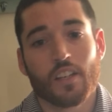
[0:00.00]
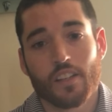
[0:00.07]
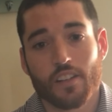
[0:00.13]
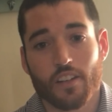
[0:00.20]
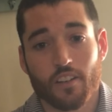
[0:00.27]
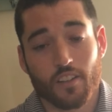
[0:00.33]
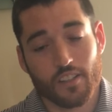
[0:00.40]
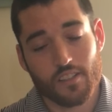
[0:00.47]

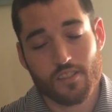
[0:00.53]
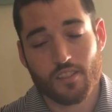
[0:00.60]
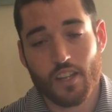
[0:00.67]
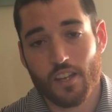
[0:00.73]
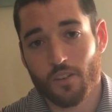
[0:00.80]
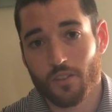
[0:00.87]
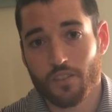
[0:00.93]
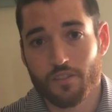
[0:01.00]
that are going to
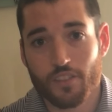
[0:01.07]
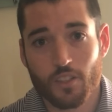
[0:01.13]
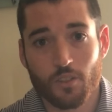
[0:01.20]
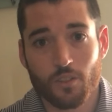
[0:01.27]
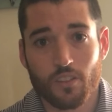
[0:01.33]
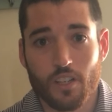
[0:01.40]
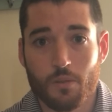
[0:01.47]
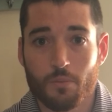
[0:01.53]
stay on the
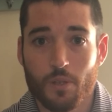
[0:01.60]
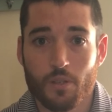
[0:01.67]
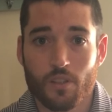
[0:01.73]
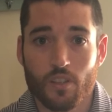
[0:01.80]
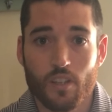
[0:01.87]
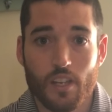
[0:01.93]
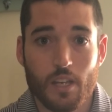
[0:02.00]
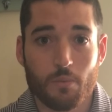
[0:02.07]
field and
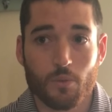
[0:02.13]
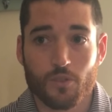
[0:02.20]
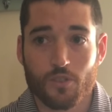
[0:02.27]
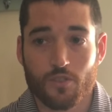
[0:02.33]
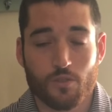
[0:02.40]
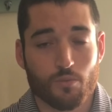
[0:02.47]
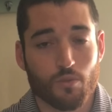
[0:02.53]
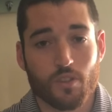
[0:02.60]
be able to
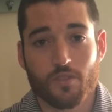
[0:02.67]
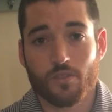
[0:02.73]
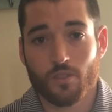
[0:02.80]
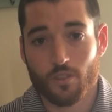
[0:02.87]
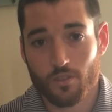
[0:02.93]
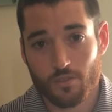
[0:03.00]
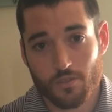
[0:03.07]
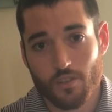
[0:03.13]
just run
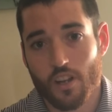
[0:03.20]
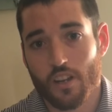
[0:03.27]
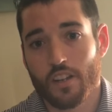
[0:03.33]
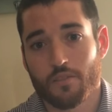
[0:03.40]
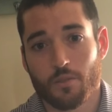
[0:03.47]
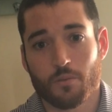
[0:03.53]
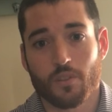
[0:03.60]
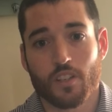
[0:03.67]
circles around
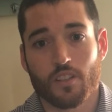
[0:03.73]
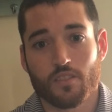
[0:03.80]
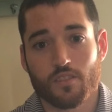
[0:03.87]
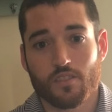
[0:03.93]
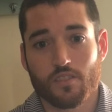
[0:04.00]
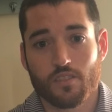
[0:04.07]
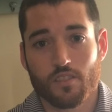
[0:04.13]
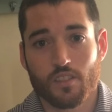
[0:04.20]
everyone
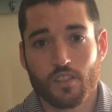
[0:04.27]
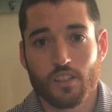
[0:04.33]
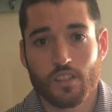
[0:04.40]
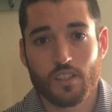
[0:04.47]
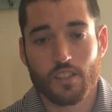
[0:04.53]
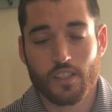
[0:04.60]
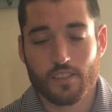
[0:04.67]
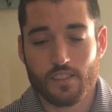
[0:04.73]
else.
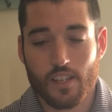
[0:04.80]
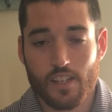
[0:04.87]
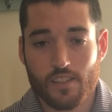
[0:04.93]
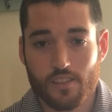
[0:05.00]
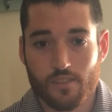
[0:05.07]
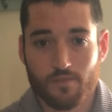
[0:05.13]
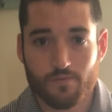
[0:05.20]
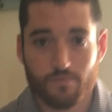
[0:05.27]
Thanks, guys.